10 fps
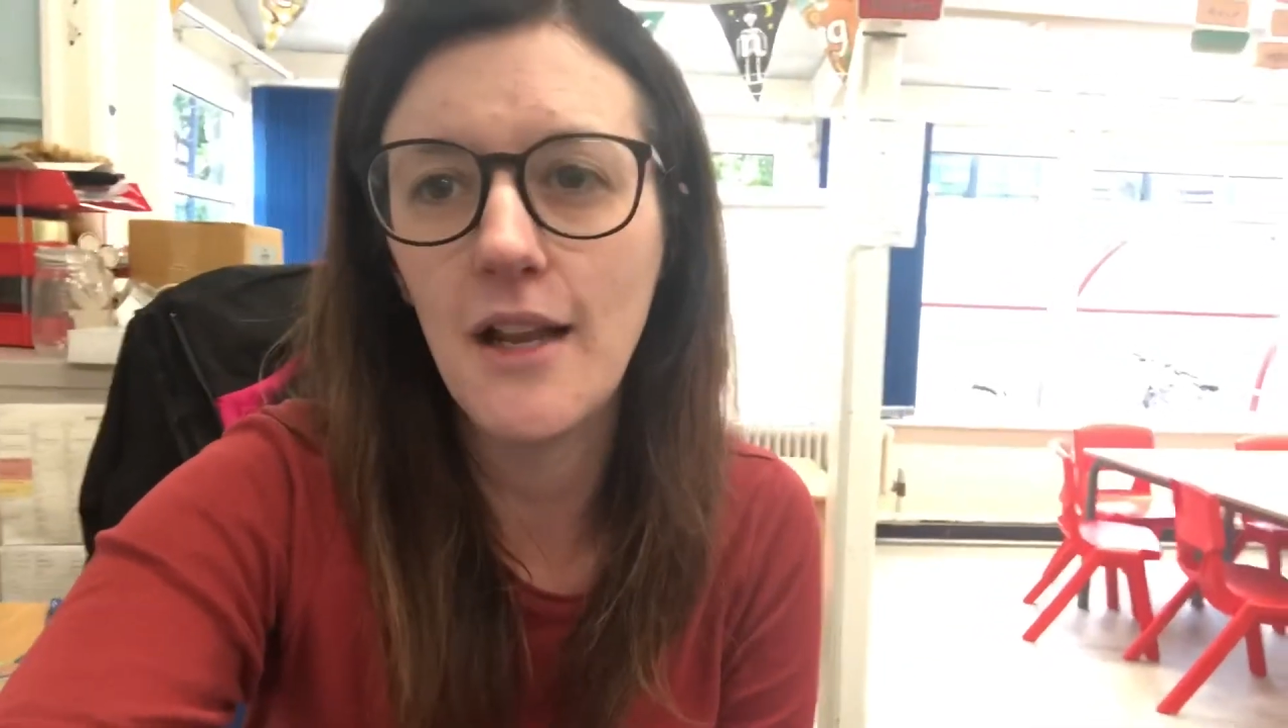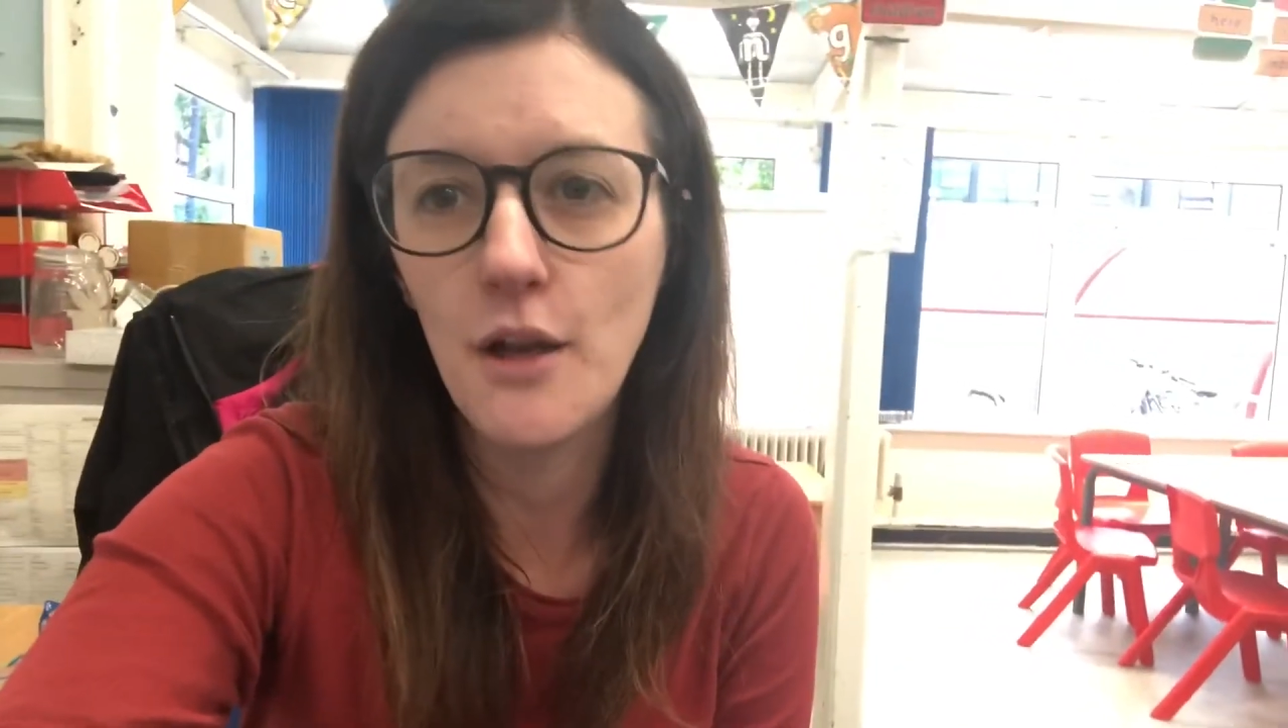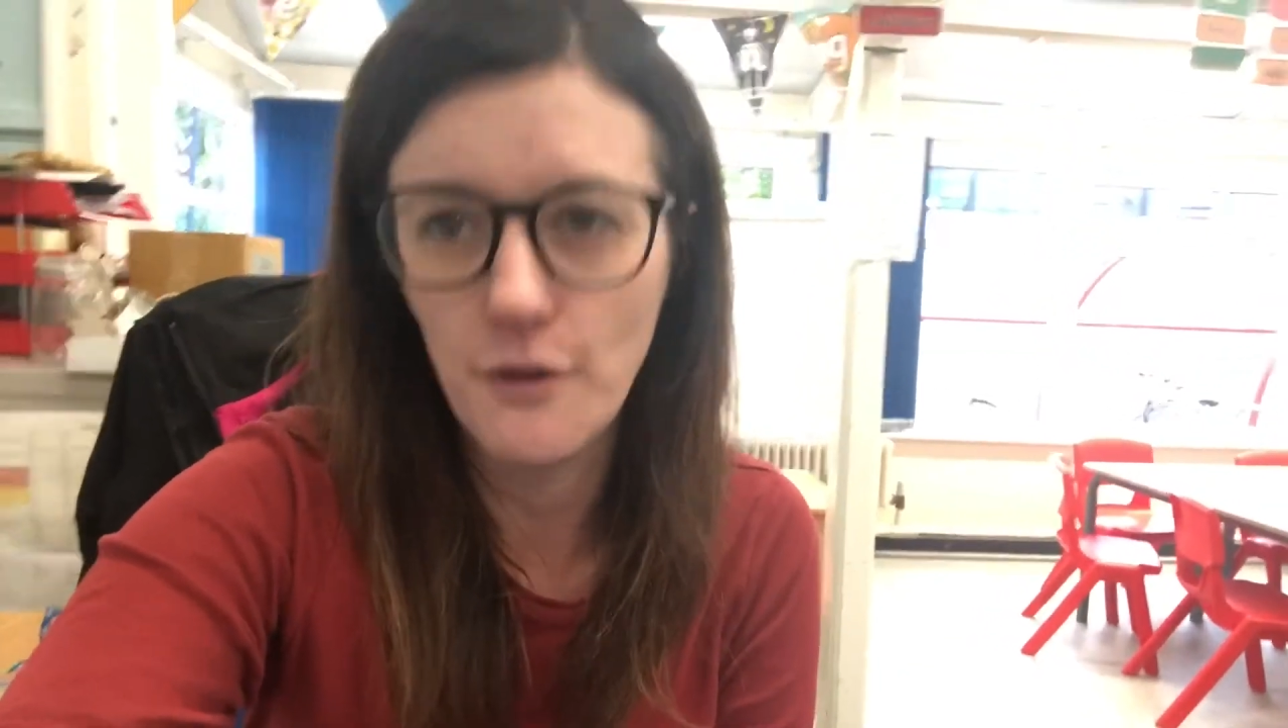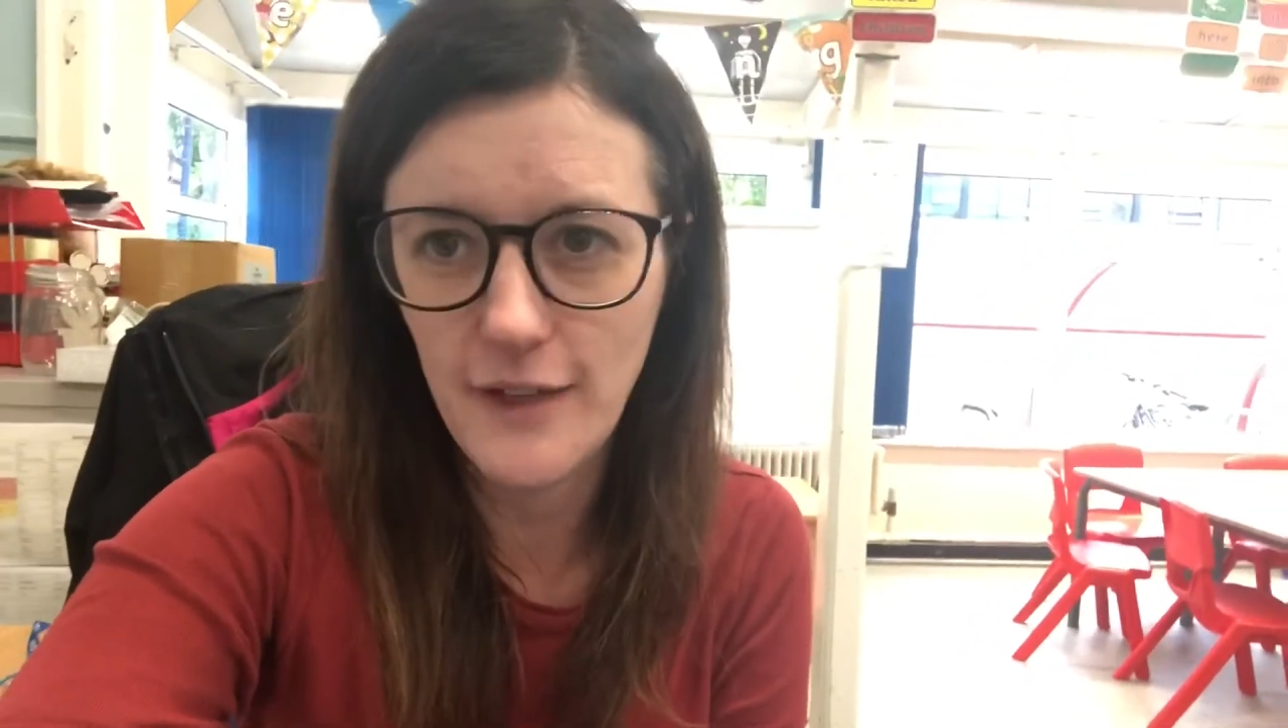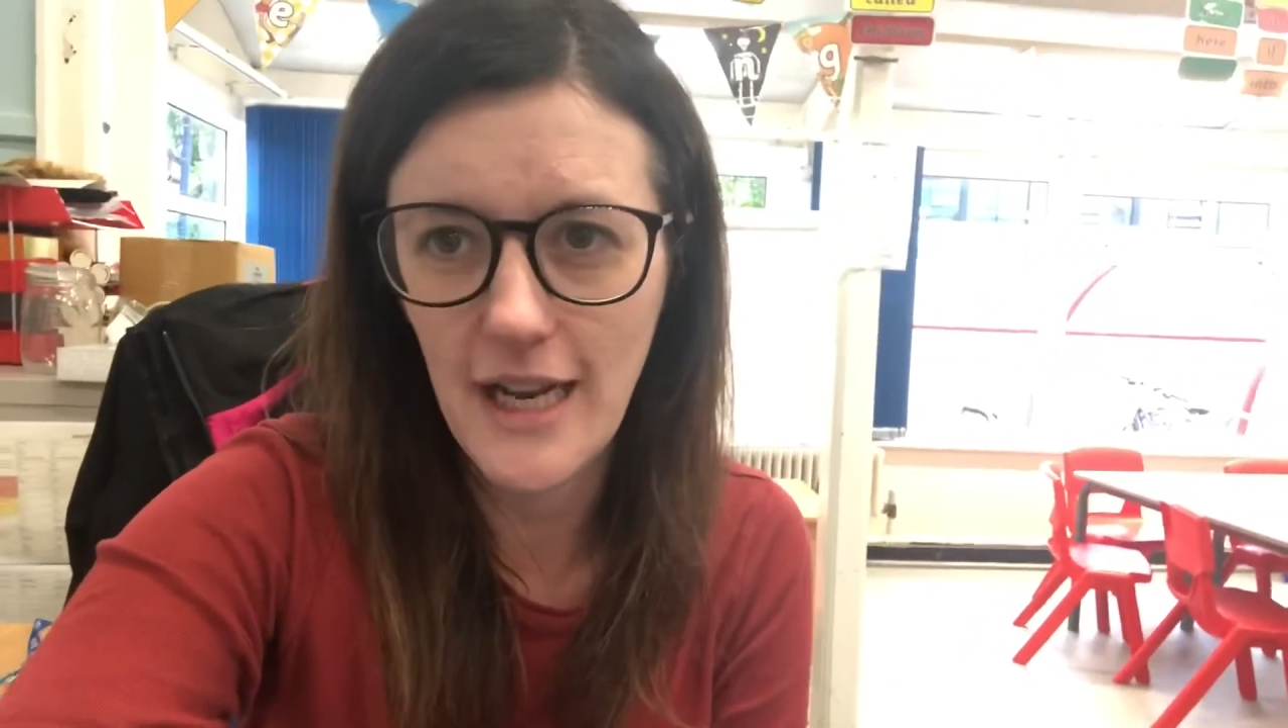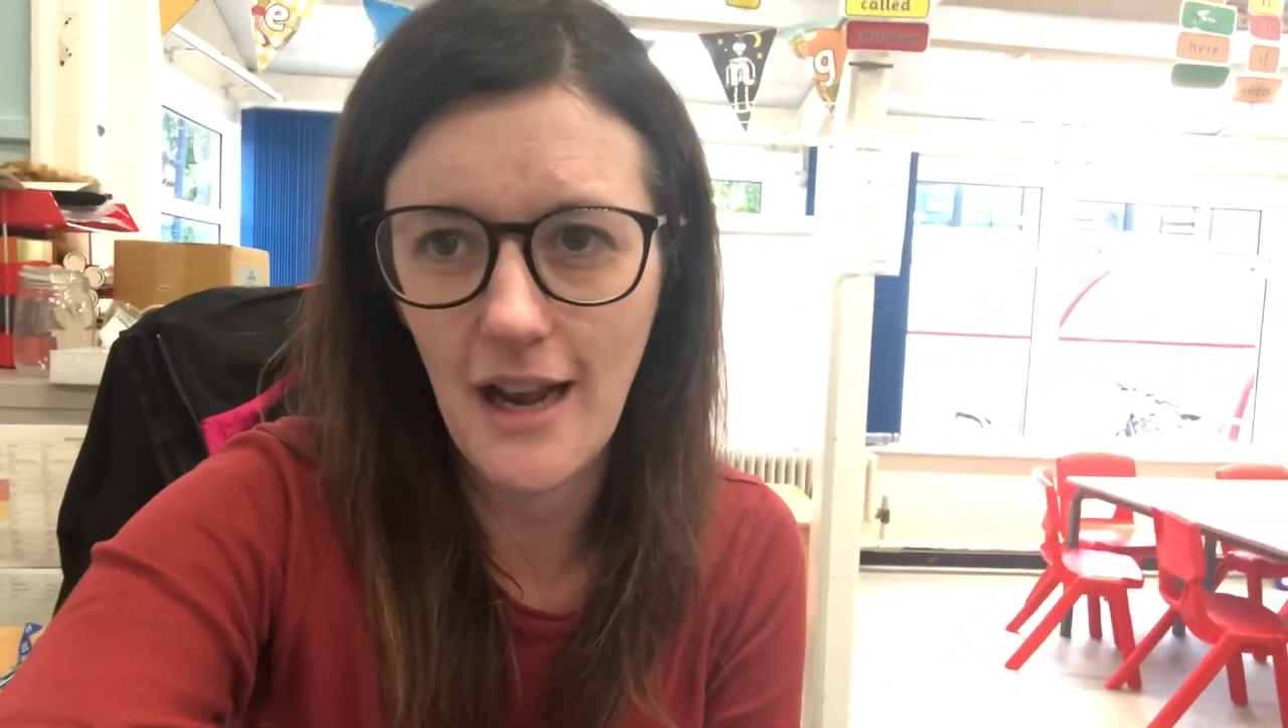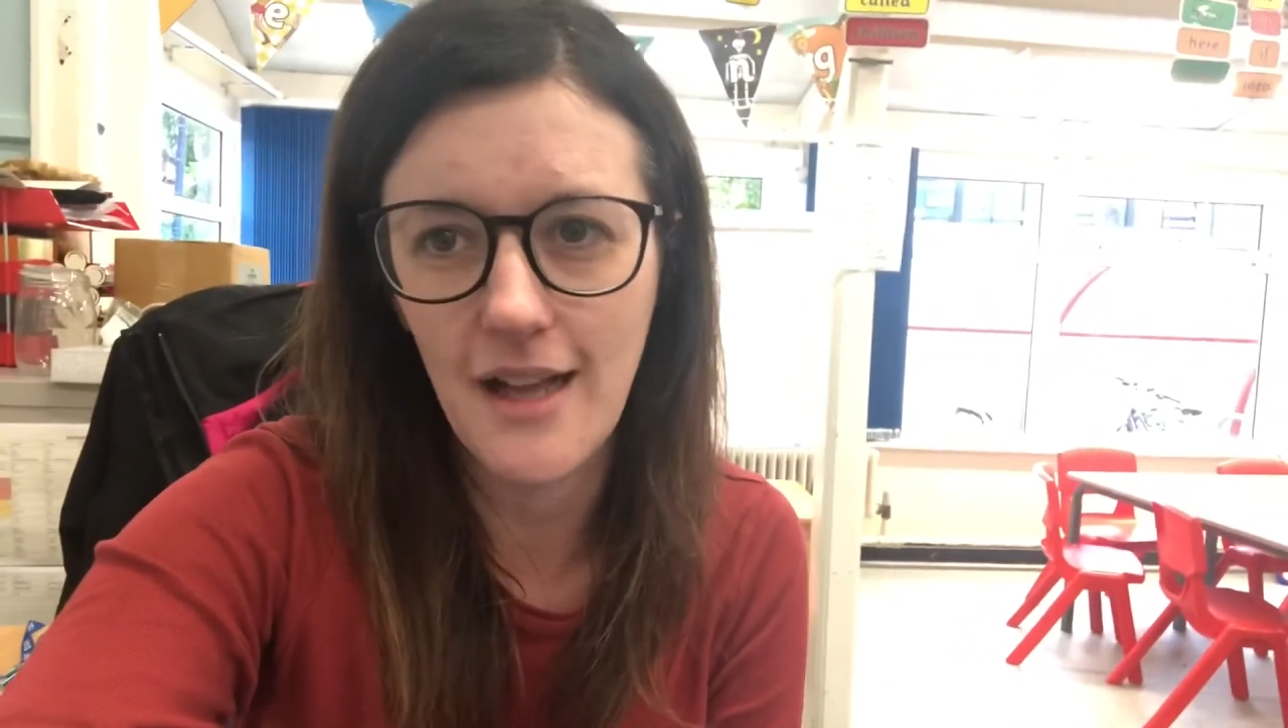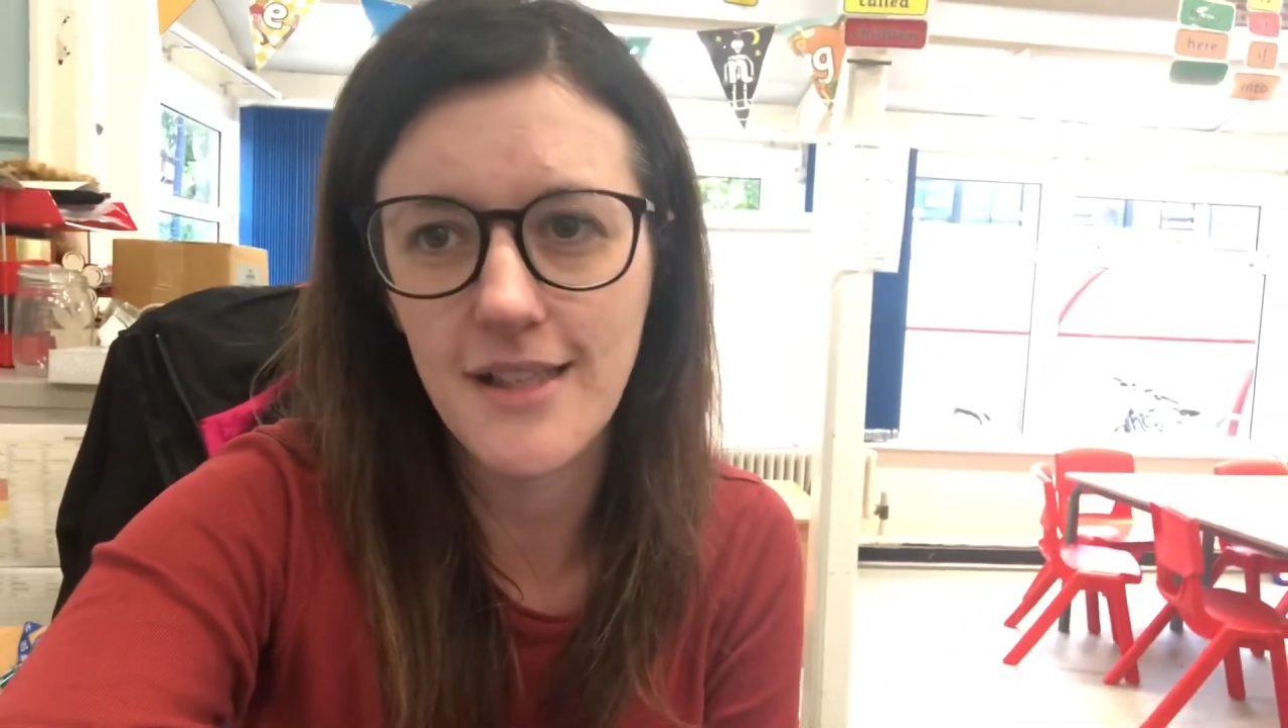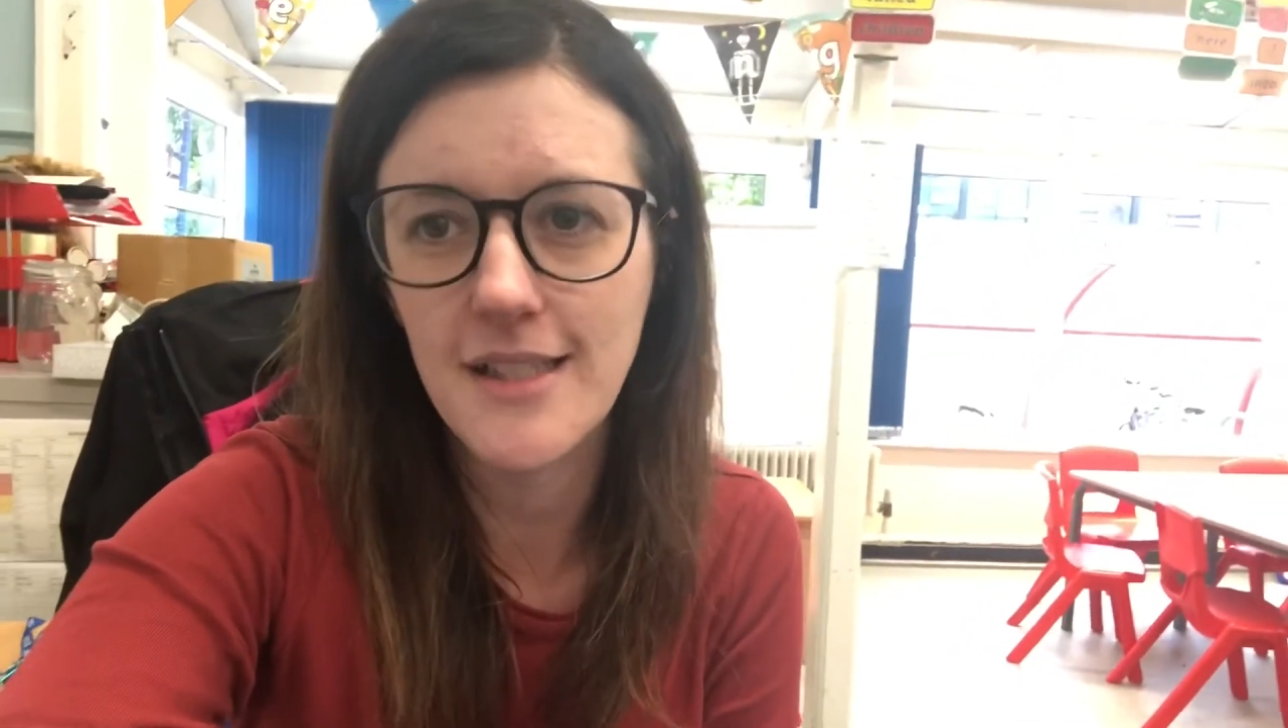lovely class,